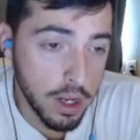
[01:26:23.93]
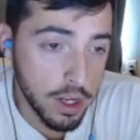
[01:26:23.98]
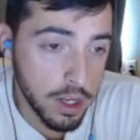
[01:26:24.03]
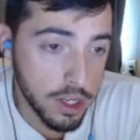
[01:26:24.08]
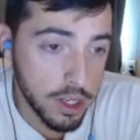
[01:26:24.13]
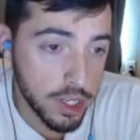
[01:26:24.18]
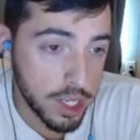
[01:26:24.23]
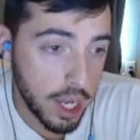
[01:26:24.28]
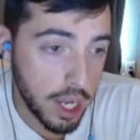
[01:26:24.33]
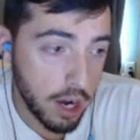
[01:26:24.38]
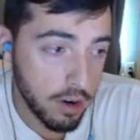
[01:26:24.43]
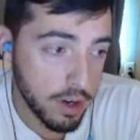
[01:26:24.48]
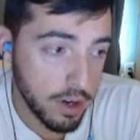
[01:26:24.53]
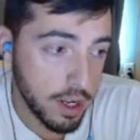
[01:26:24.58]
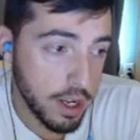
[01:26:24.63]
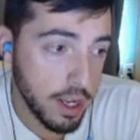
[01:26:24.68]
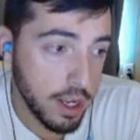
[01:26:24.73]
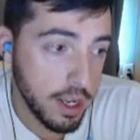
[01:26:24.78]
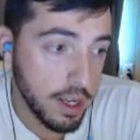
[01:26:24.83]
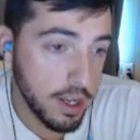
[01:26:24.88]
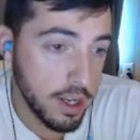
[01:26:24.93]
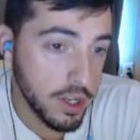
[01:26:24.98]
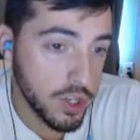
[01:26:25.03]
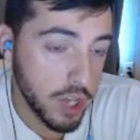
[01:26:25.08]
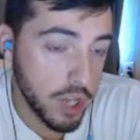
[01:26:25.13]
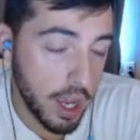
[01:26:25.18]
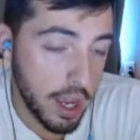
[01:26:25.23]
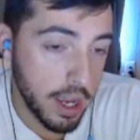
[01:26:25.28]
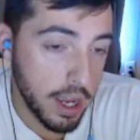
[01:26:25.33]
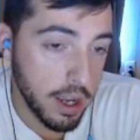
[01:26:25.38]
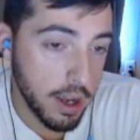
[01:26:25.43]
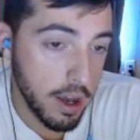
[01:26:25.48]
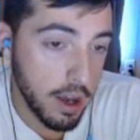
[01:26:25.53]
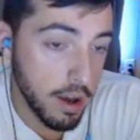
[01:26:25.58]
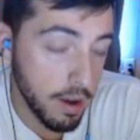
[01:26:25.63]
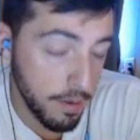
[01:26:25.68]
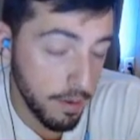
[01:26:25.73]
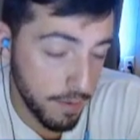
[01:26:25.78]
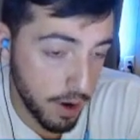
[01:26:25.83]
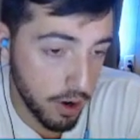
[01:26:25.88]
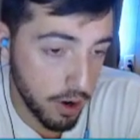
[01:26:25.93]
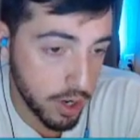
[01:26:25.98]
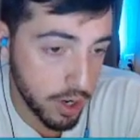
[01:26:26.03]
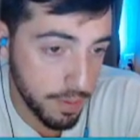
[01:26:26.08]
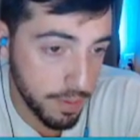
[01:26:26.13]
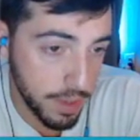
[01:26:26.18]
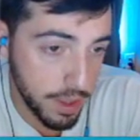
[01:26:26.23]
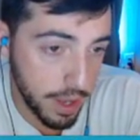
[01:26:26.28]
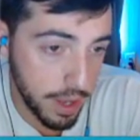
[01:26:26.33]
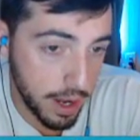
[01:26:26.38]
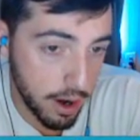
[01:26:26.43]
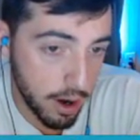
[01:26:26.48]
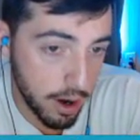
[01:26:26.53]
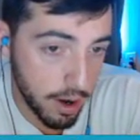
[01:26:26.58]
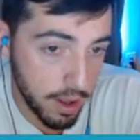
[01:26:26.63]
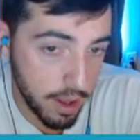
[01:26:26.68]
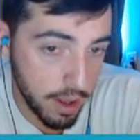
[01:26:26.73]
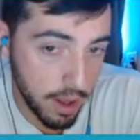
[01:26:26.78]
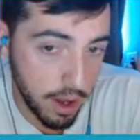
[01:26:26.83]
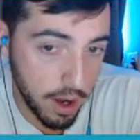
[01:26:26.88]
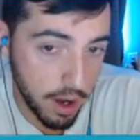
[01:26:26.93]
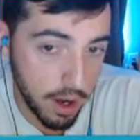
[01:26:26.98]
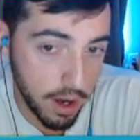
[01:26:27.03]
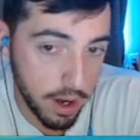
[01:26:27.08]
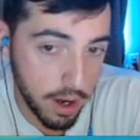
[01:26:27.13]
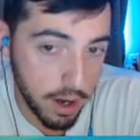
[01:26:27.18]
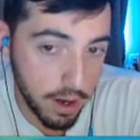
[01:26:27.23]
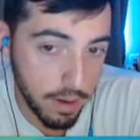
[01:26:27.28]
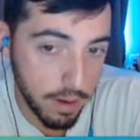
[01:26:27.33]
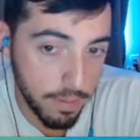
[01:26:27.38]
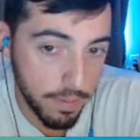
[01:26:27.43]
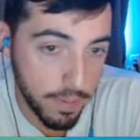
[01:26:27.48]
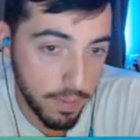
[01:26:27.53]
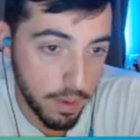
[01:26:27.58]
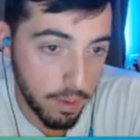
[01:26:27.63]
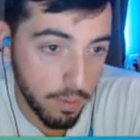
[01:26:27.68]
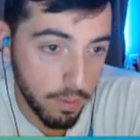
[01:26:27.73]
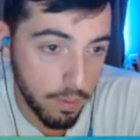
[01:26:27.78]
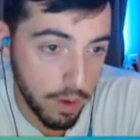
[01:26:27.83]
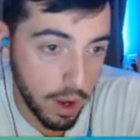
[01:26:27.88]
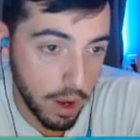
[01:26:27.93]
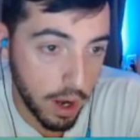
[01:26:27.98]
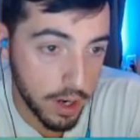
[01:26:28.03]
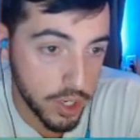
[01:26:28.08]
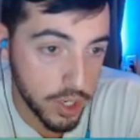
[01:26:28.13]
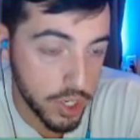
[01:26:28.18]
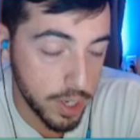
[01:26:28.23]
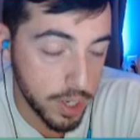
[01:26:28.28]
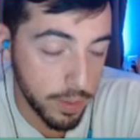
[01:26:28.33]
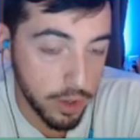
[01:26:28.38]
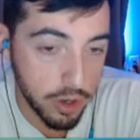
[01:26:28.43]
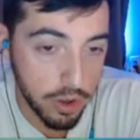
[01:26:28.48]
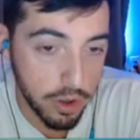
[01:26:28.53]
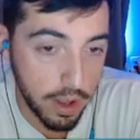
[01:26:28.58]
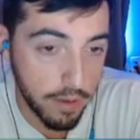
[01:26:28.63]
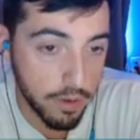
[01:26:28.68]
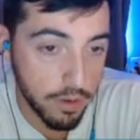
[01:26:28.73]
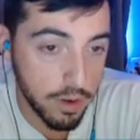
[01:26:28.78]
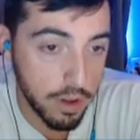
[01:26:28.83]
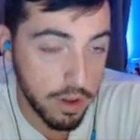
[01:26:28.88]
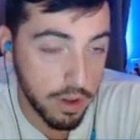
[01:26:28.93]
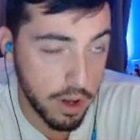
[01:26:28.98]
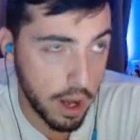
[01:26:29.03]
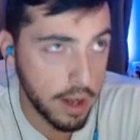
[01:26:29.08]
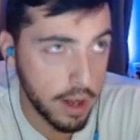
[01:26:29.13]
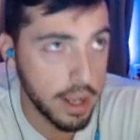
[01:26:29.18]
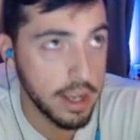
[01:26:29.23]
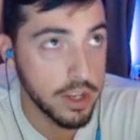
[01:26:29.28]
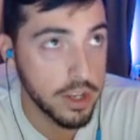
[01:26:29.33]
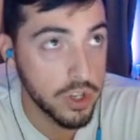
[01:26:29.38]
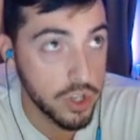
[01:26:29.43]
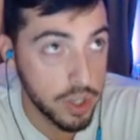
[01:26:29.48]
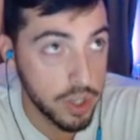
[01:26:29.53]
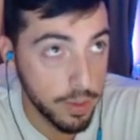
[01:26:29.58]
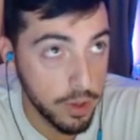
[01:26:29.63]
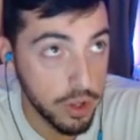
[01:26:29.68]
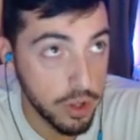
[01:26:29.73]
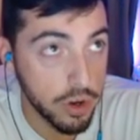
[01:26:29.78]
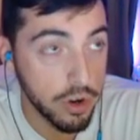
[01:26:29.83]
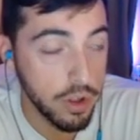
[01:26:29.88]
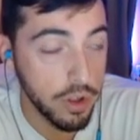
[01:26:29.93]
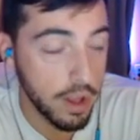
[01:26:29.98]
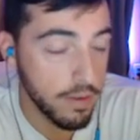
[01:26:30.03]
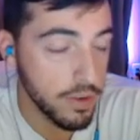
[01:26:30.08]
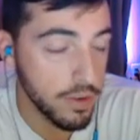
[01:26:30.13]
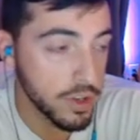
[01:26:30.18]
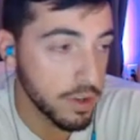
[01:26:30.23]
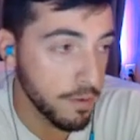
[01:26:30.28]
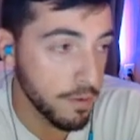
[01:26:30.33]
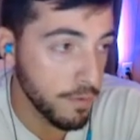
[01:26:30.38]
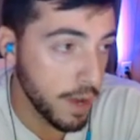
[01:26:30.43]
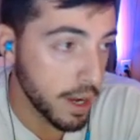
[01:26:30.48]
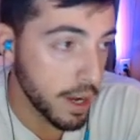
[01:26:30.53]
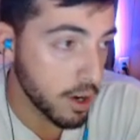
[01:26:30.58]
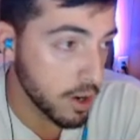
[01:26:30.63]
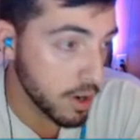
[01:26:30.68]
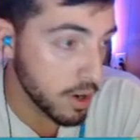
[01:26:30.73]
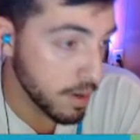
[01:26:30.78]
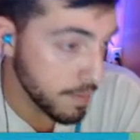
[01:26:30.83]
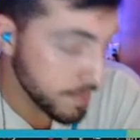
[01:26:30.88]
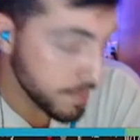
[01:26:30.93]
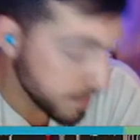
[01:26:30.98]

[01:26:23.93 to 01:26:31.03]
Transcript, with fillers: Scout is a very good mid laner. Uh, on a similar level on a similar level to Faker.